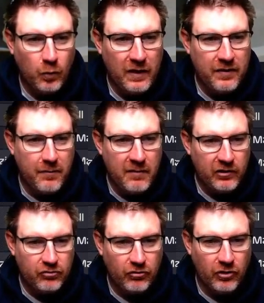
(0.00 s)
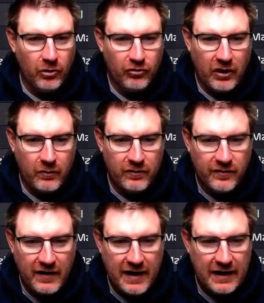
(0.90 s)
with mixed results, I would
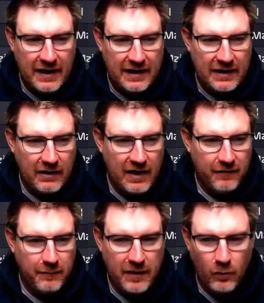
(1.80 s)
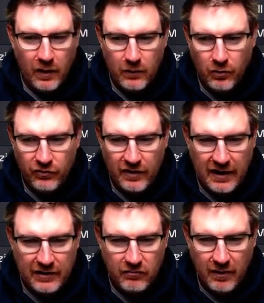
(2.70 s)
say. Now, FP1 was
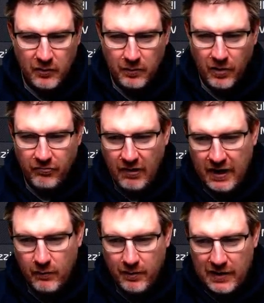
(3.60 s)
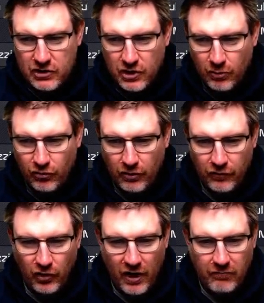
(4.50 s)
interrupted by rain. We managed to do a soft
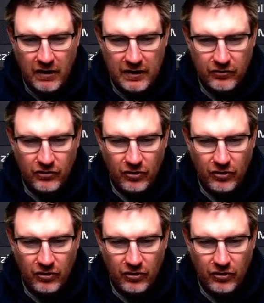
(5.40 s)
tyre run, so